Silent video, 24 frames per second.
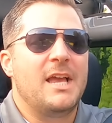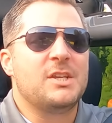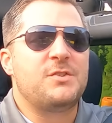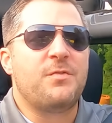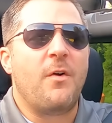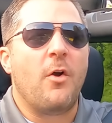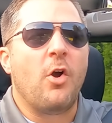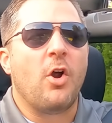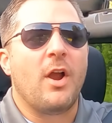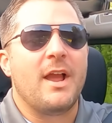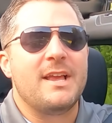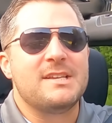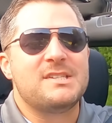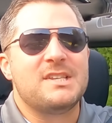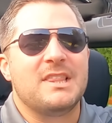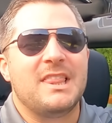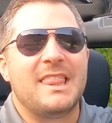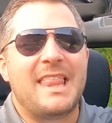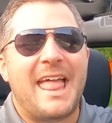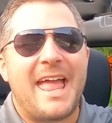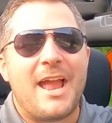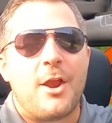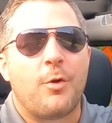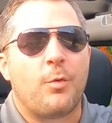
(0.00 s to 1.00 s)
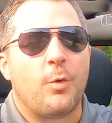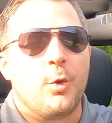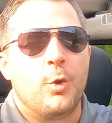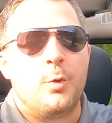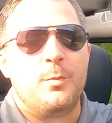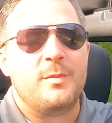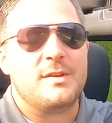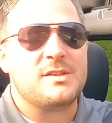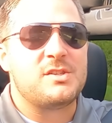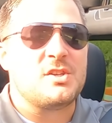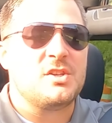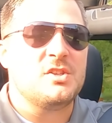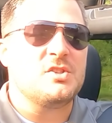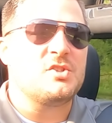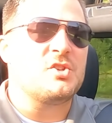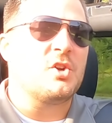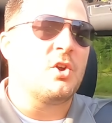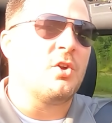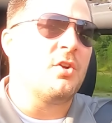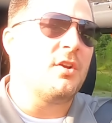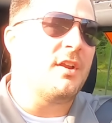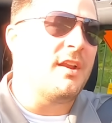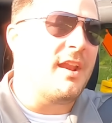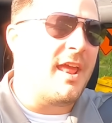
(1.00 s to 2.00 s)
As far as leg room is
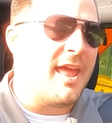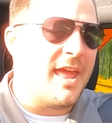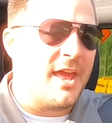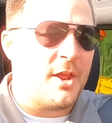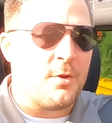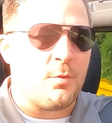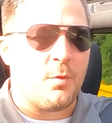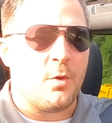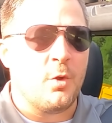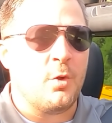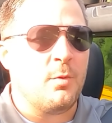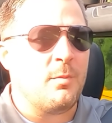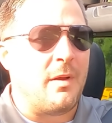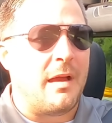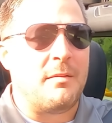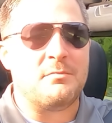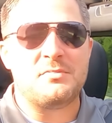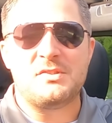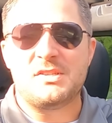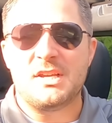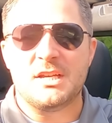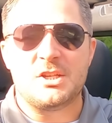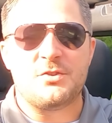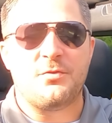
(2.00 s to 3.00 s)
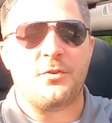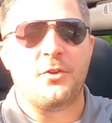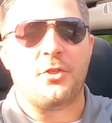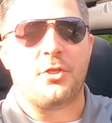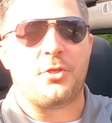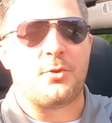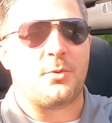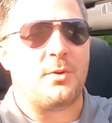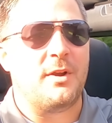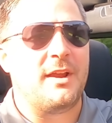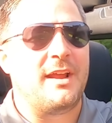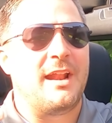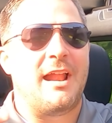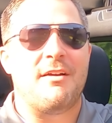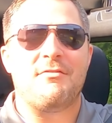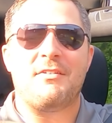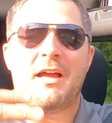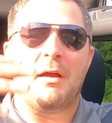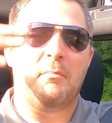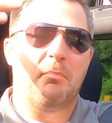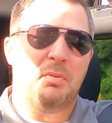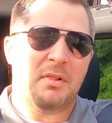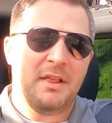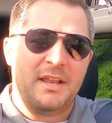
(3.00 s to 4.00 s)
concerned and headroom, I'm 6'3" and I've
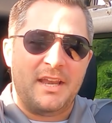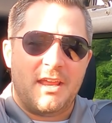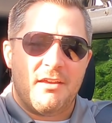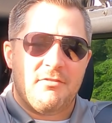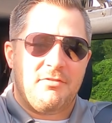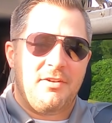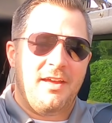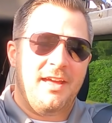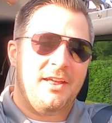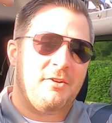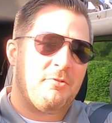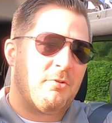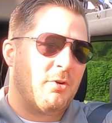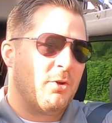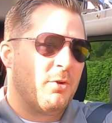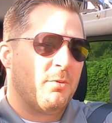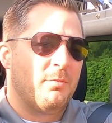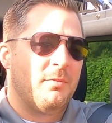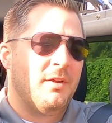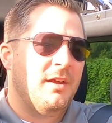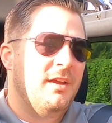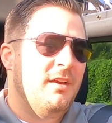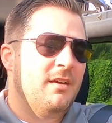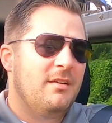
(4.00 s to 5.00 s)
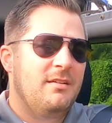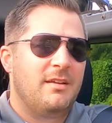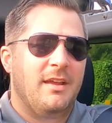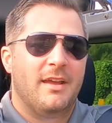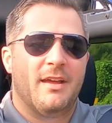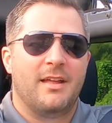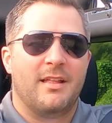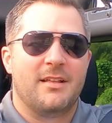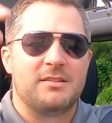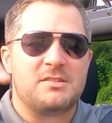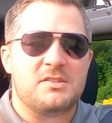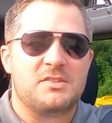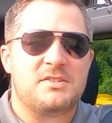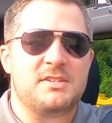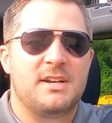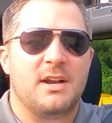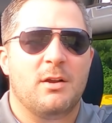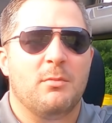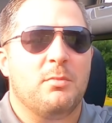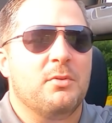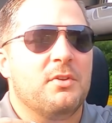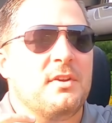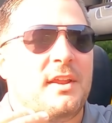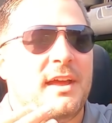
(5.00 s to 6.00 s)
got plenty of headroom. Yeah, that's a
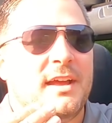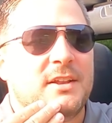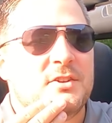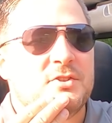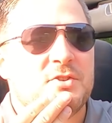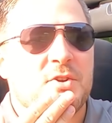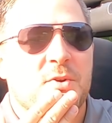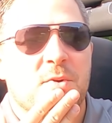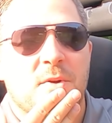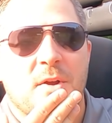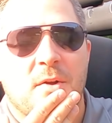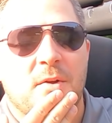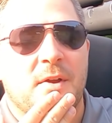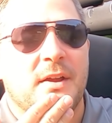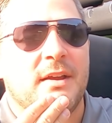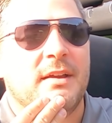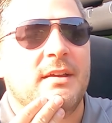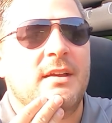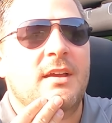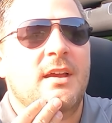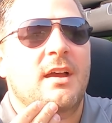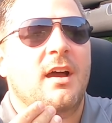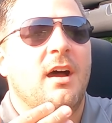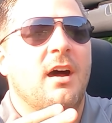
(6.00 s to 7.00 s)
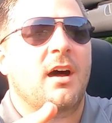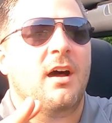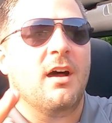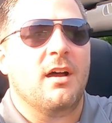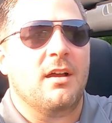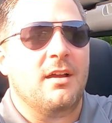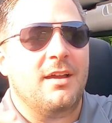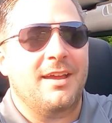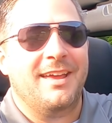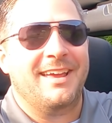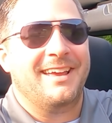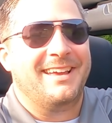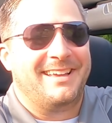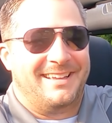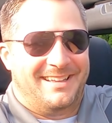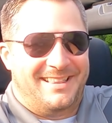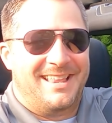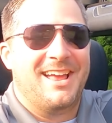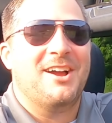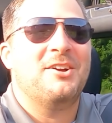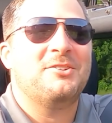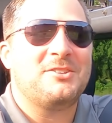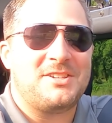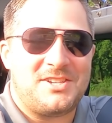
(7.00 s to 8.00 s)
terrible dad joke. Okay.
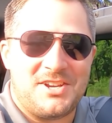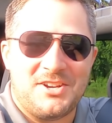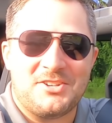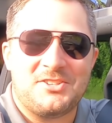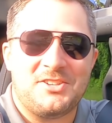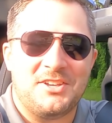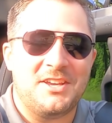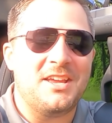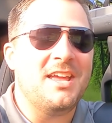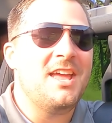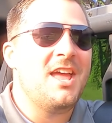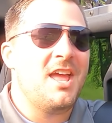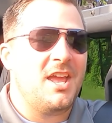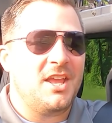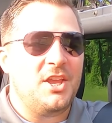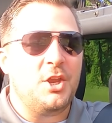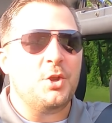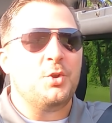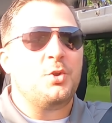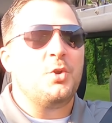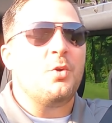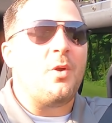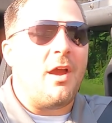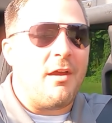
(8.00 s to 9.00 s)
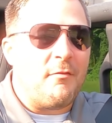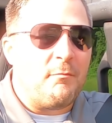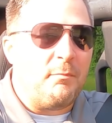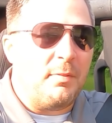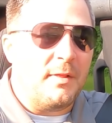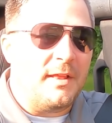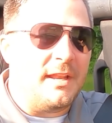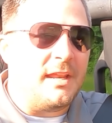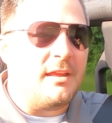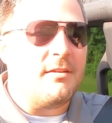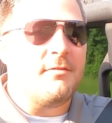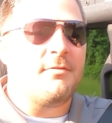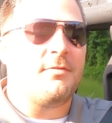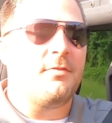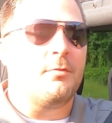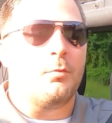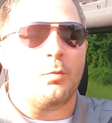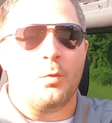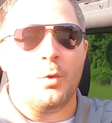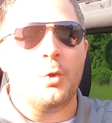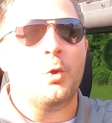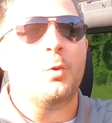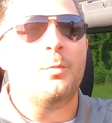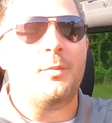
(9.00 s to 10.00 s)
No, seriously, you do have plenty
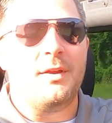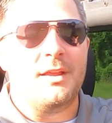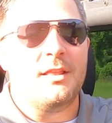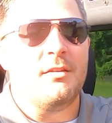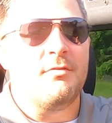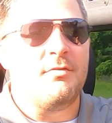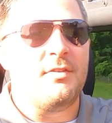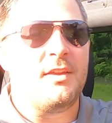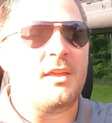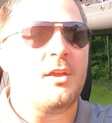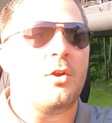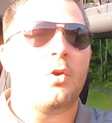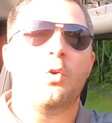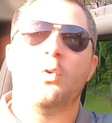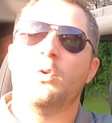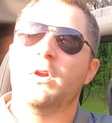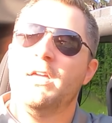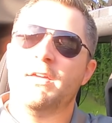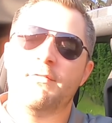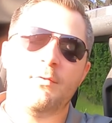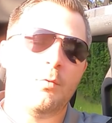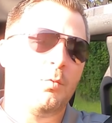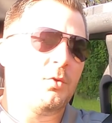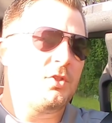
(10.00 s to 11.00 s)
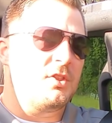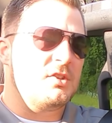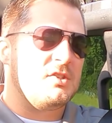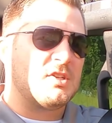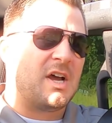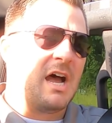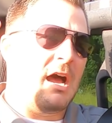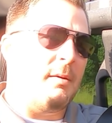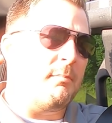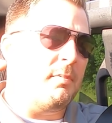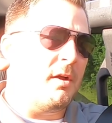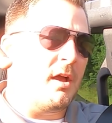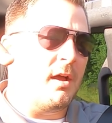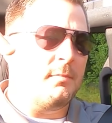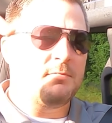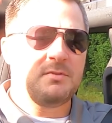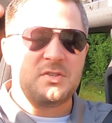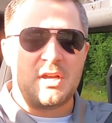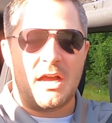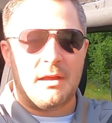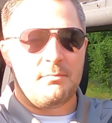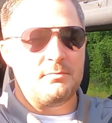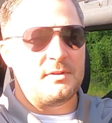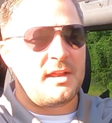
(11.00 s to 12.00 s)
of room in the vehicle, even with the top
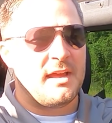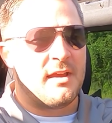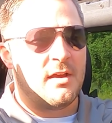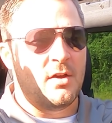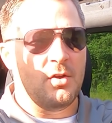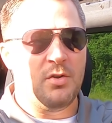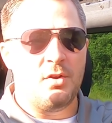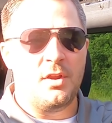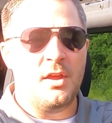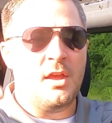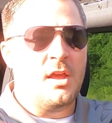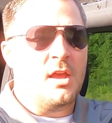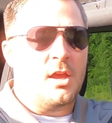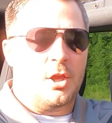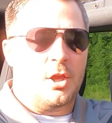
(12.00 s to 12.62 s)
up, top down.